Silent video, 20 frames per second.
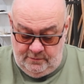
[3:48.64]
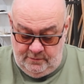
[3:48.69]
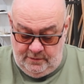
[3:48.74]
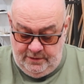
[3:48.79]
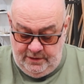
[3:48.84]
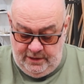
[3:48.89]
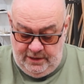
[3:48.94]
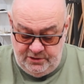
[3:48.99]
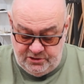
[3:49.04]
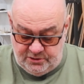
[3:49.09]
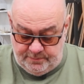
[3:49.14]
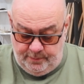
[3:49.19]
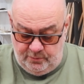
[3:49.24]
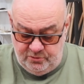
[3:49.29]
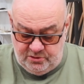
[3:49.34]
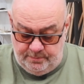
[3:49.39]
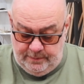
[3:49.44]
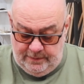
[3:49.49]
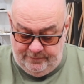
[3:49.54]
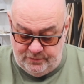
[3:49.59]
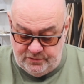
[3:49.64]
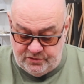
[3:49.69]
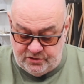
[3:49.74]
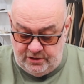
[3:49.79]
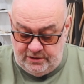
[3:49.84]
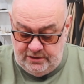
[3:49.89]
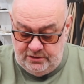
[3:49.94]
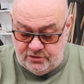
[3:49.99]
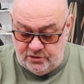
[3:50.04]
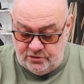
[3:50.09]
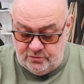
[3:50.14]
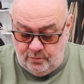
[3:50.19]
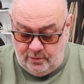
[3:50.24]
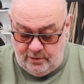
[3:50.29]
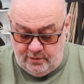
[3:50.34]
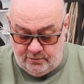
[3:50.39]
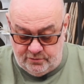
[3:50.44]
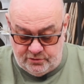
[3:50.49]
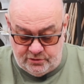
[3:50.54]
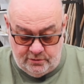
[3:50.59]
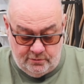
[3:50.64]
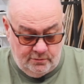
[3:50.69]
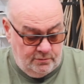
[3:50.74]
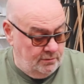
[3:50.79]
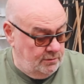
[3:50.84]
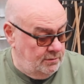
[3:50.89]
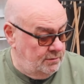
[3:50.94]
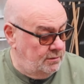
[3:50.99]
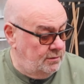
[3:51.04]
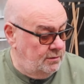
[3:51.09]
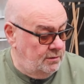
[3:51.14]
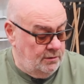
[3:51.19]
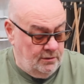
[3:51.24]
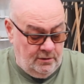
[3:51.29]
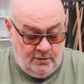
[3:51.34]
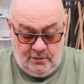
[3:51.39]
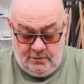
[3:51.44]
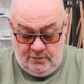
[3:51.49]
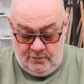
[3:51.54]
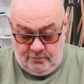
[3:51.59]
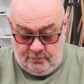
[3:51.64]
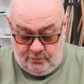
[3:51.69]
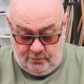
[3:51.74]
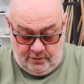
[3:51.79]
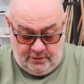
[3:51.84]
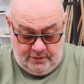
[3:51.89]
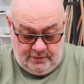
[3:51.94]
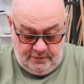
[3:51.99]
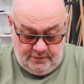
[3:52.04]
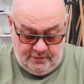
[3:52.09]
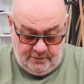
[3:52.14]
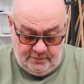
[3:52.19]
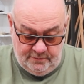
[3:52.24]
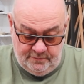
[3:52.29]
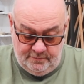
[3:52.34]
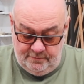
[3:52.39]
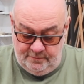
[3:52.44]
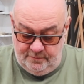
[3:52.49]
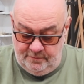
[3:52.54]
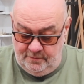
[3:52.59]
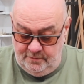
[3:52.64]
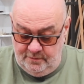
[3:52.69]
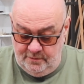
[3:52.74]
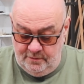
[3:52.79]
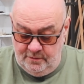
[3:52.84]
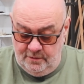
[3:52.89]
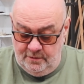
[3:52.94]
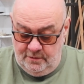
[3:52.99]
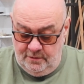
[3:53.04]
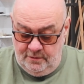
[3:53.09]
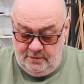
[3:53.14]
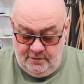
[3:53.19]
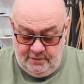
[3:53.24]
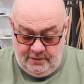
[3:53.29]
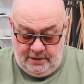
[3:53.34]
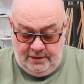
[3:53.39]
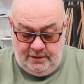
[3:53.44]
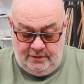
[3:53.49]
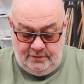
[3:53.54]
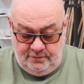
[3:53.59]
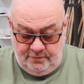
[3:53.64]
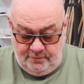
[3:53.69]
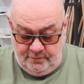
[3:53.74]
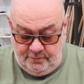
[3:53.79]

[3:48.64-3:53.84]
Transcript: And it is supposed to be for seeds as well, so... Right. Get it.